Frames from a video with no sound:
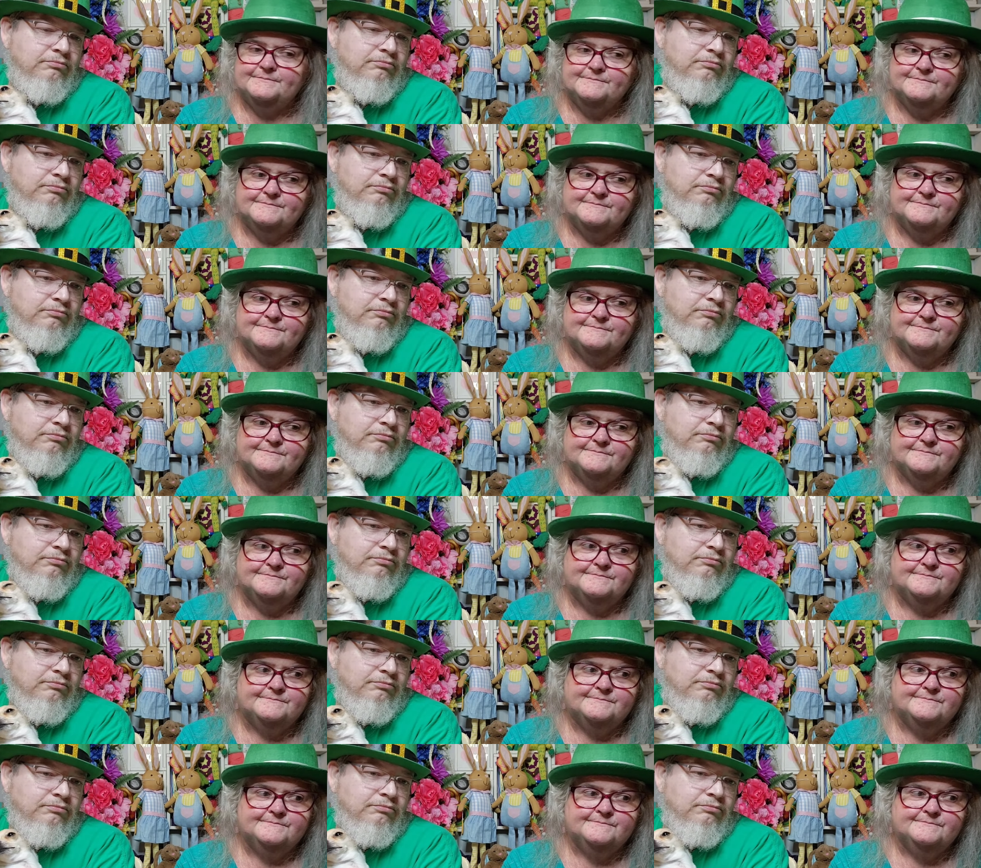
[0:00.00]

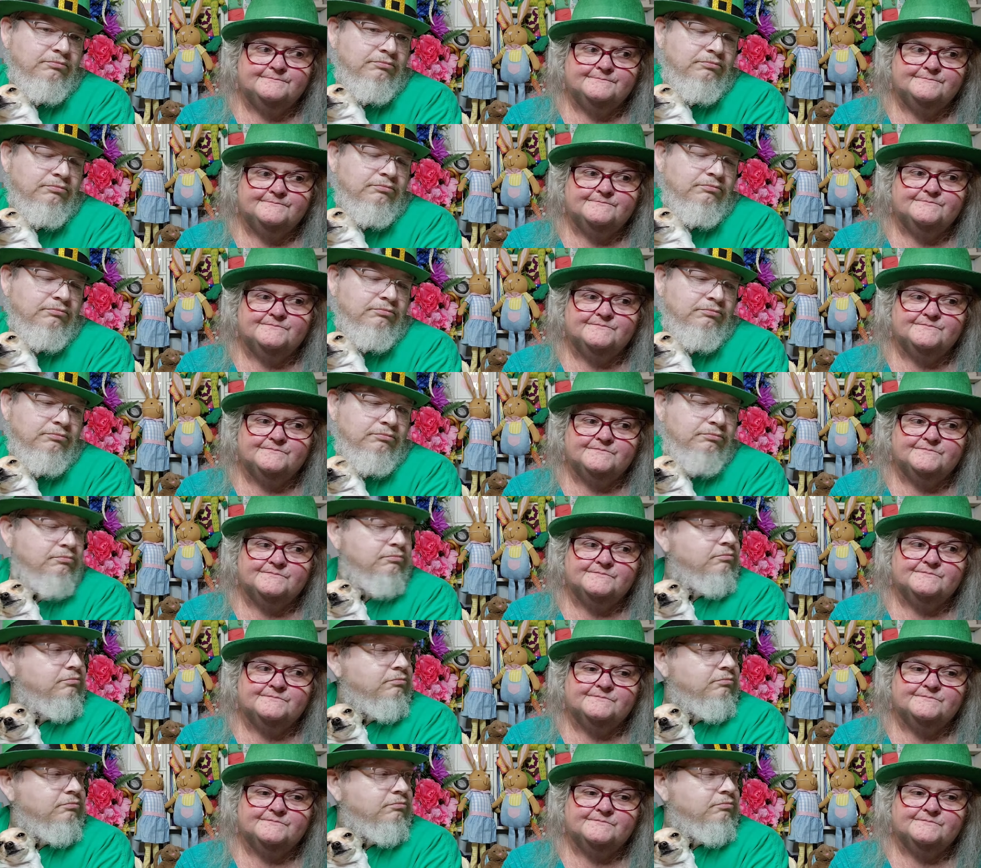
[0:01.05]
Nobody speaks.